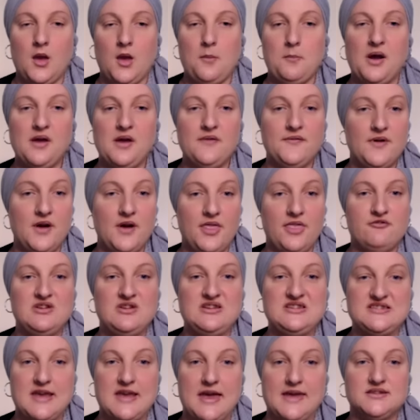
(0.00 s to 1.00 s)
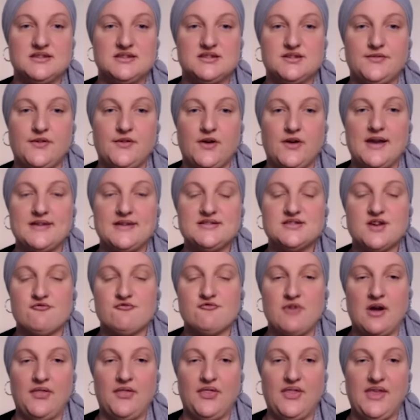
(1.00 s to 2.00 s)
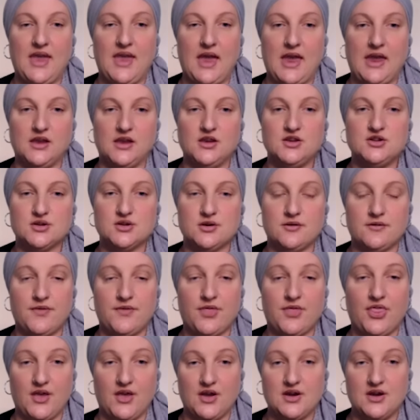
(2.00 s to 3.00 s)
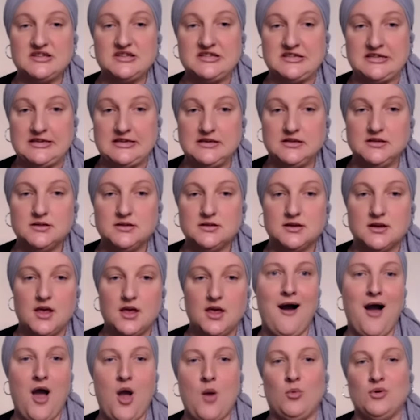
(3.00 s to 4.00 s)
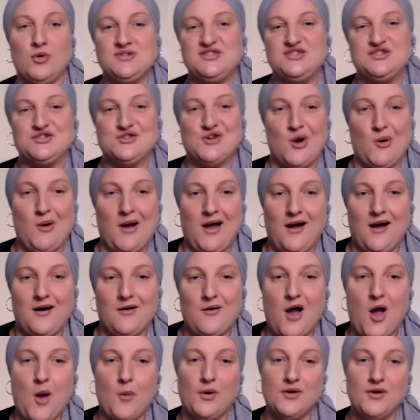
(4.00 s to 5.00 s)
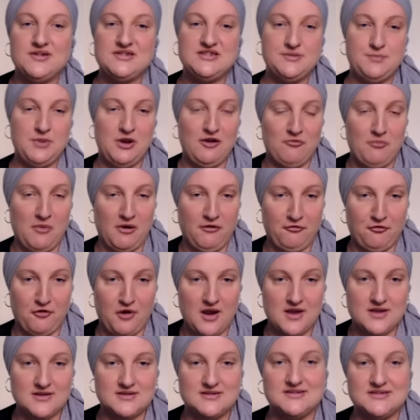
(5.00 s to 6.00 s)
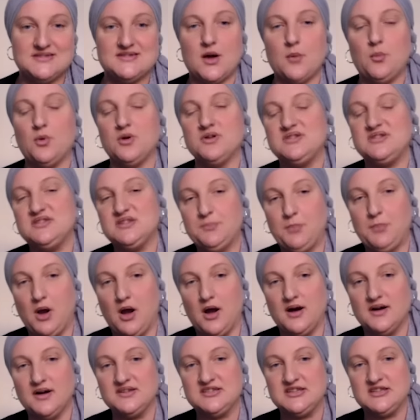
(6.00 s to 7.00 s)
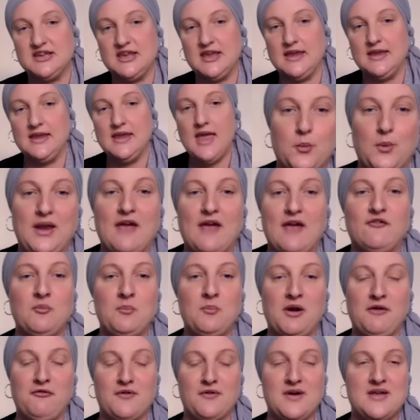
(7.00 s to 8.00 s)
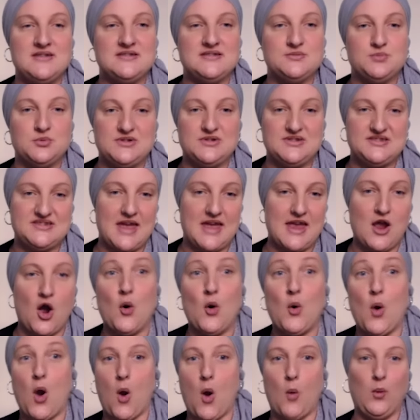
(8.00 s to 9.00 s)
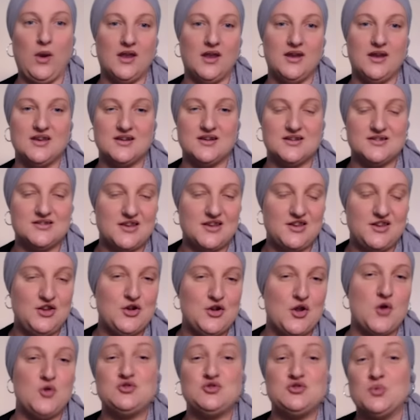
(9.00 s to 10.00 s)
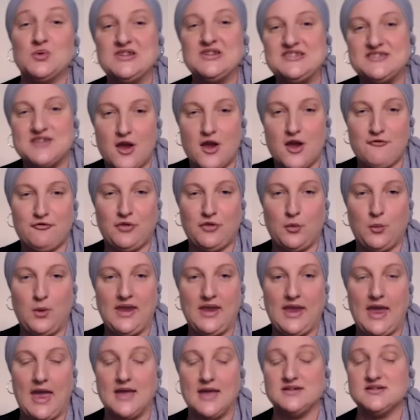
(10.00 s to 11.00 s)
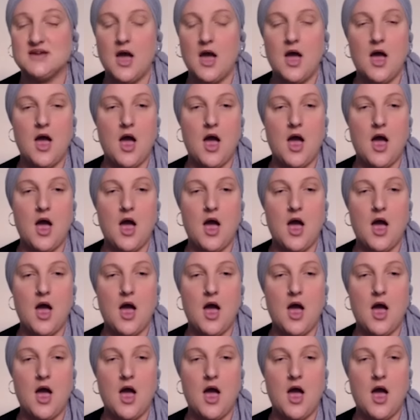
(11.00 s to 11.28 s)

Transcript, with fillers: My father intensified around the age of 13. I wanted to go out. I wanted to be with my friends. I wanted to party. Whenever my friends would say, Oh, are we going to, you know, do you want to stay over at the weekend?